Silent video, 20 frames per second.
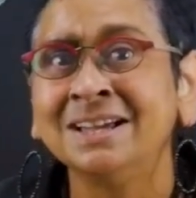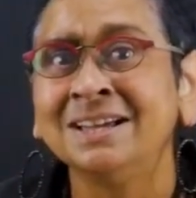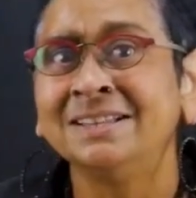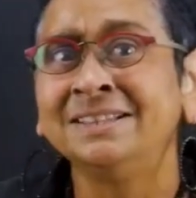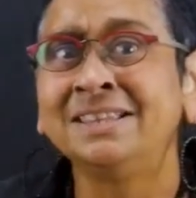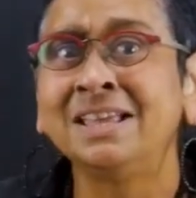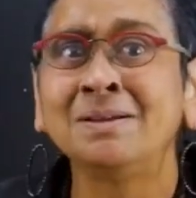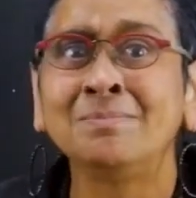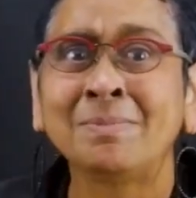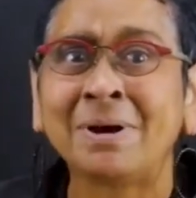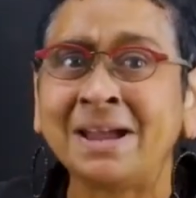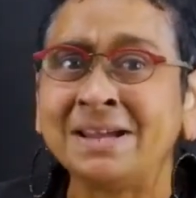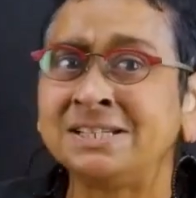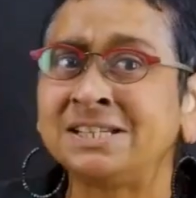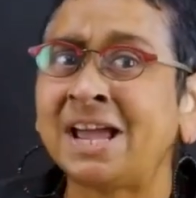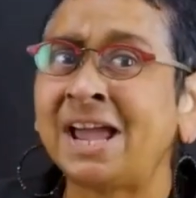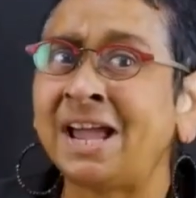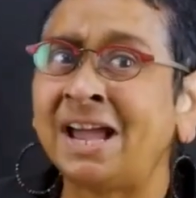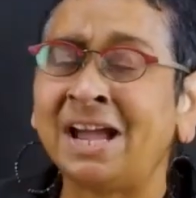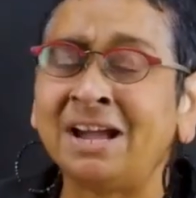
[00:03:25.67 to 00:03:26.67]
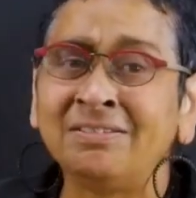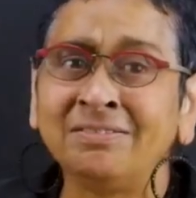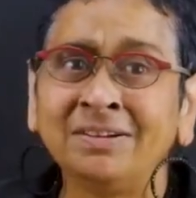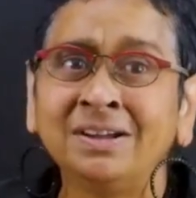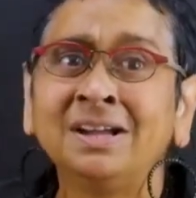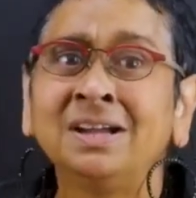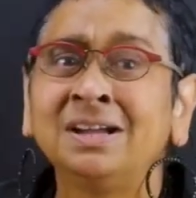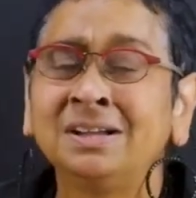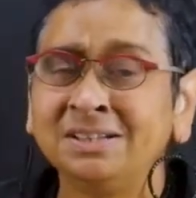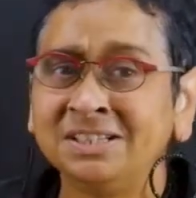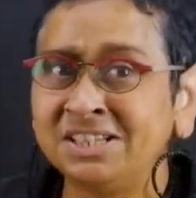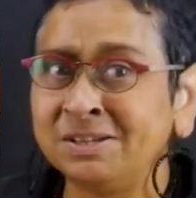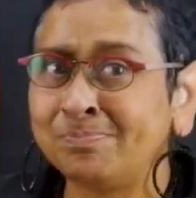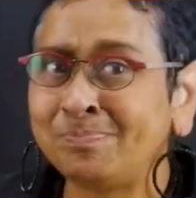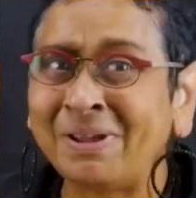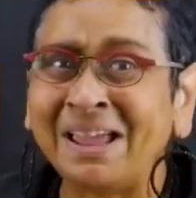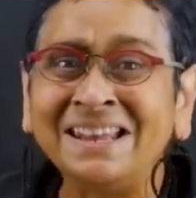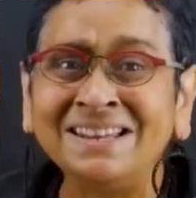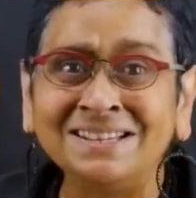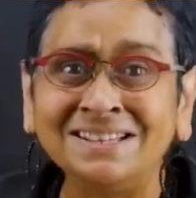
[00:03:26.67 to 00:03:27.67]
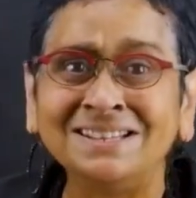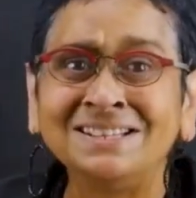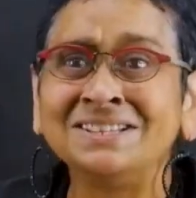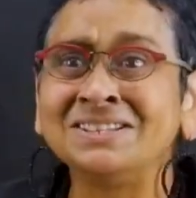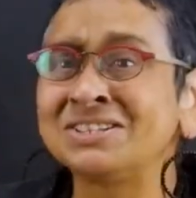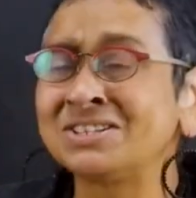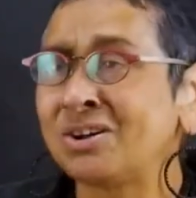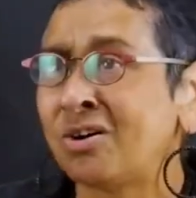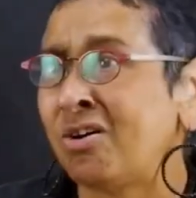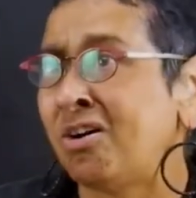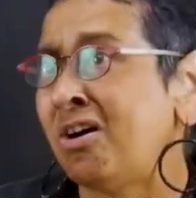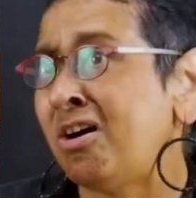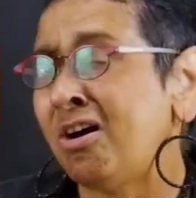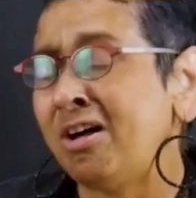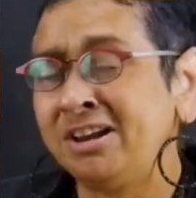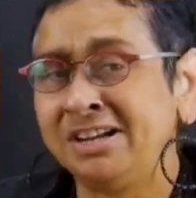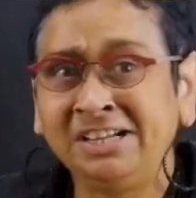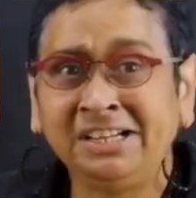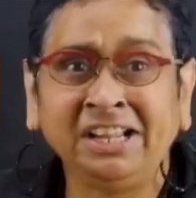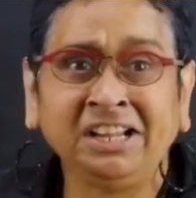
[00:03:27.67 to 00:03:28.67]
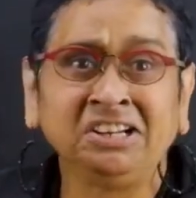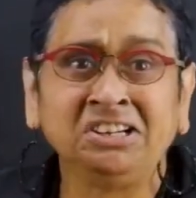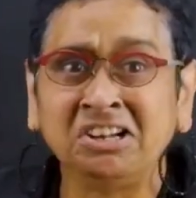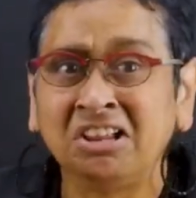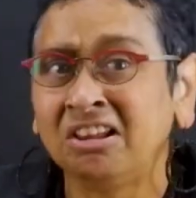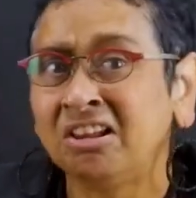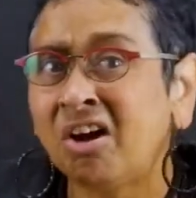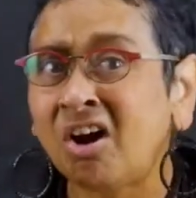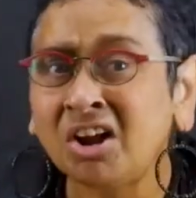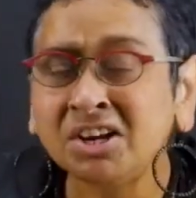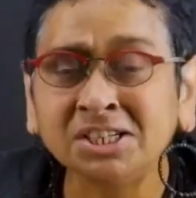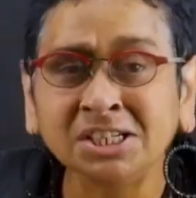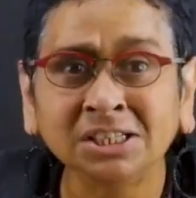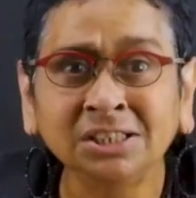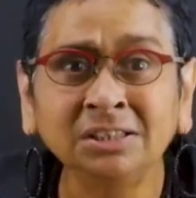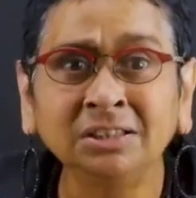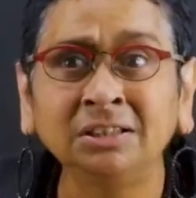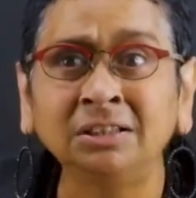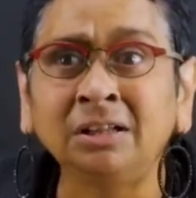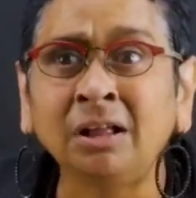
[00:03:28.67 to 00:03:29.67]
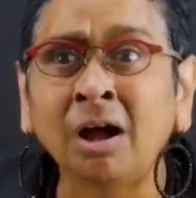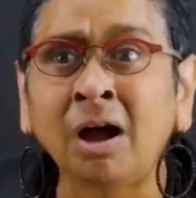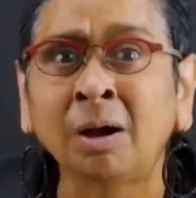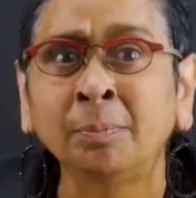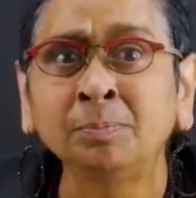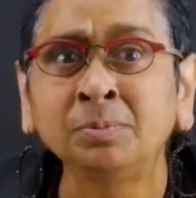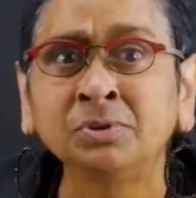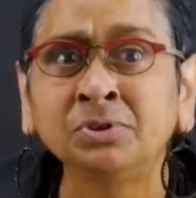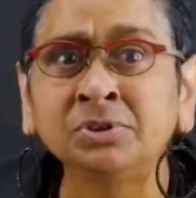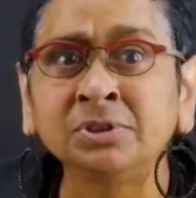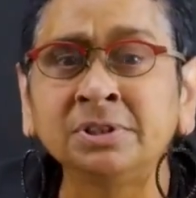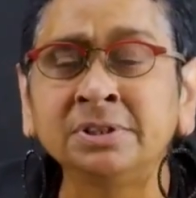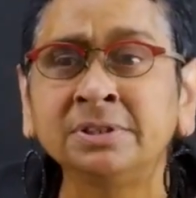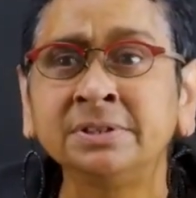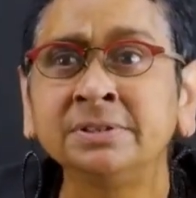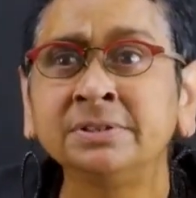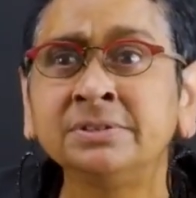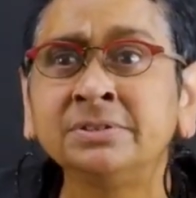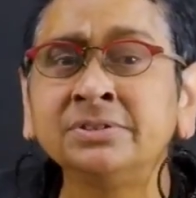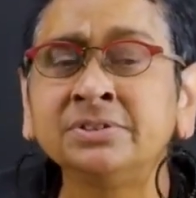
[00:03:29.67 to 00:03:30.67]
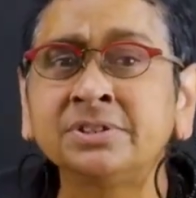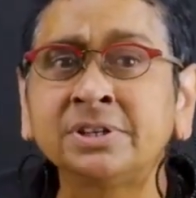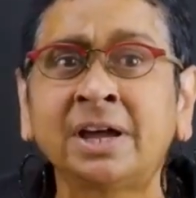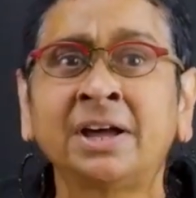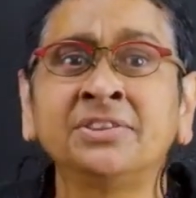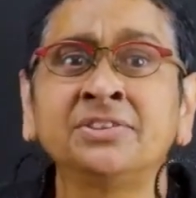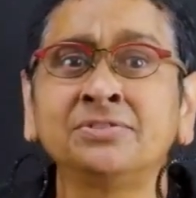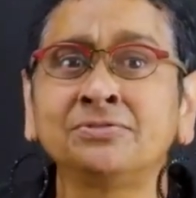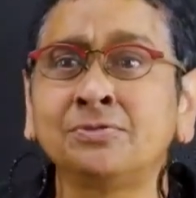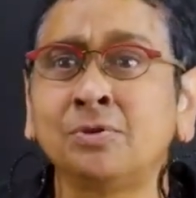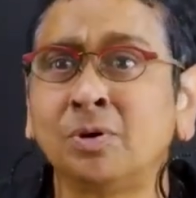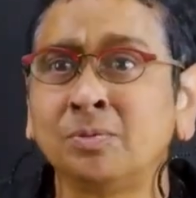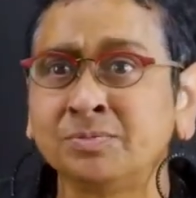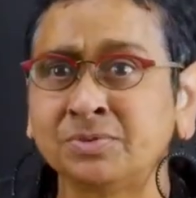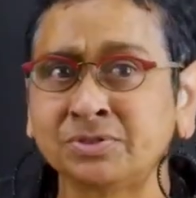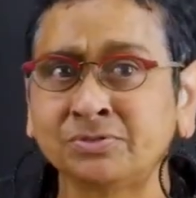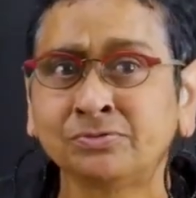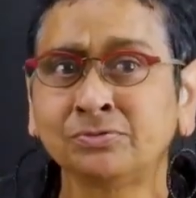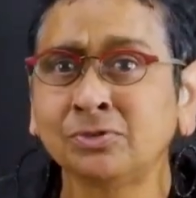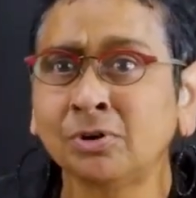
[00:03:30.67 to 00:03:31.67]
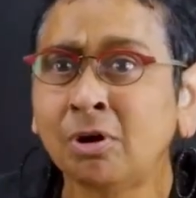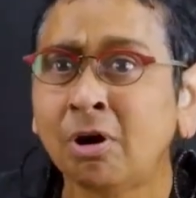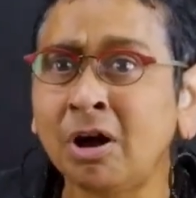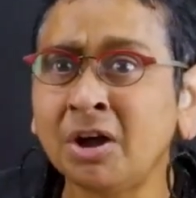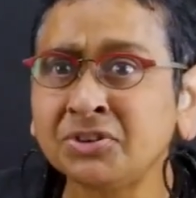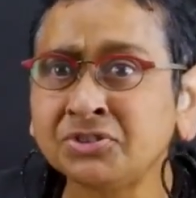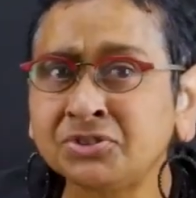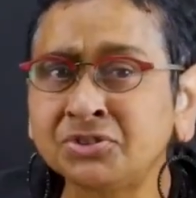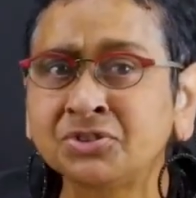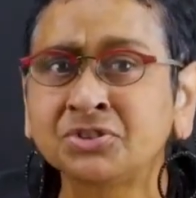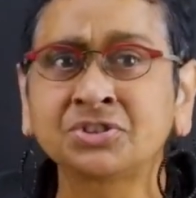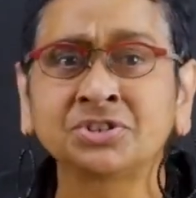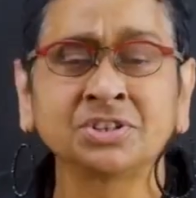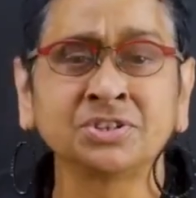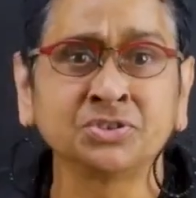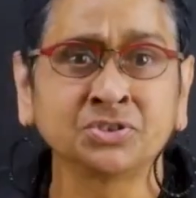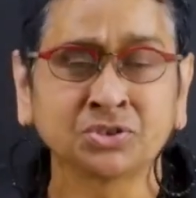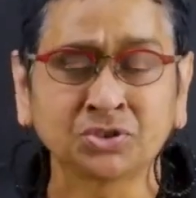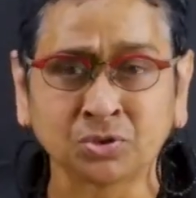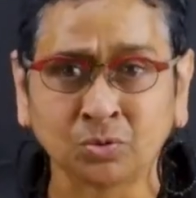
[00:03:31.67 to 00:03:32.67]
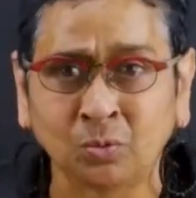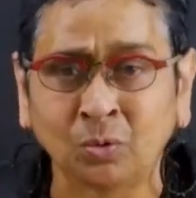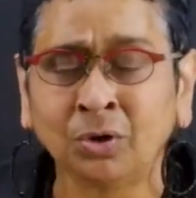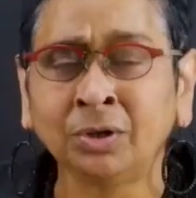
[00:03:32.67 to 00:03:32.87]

They might have dependence on technological options, other forms of costs, and so